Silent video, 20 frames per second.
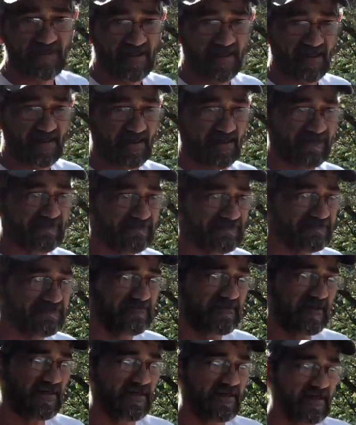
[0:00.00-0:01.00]
Yeah,
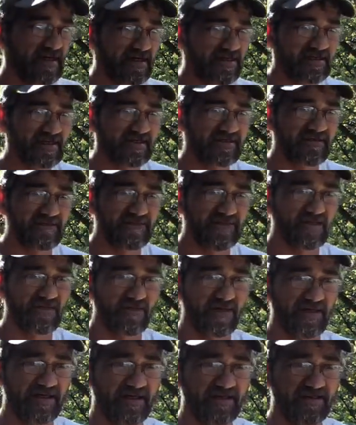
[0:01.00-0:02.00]
I think it's a
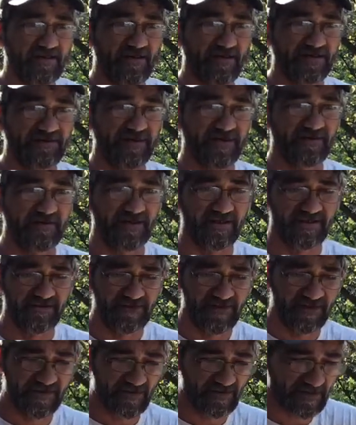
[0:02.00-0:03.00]
better way to do it than
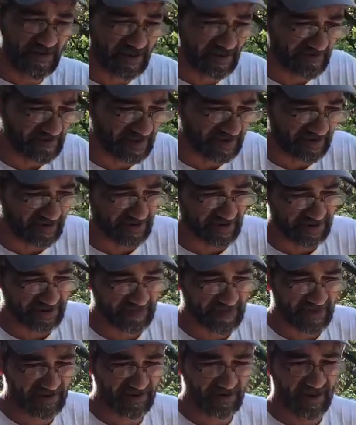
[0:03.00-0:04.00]
spending a lot of money on a
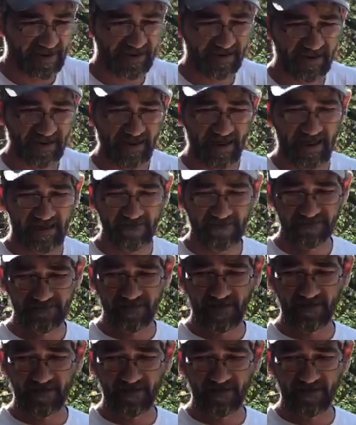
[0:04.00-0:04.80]
specialized clamp.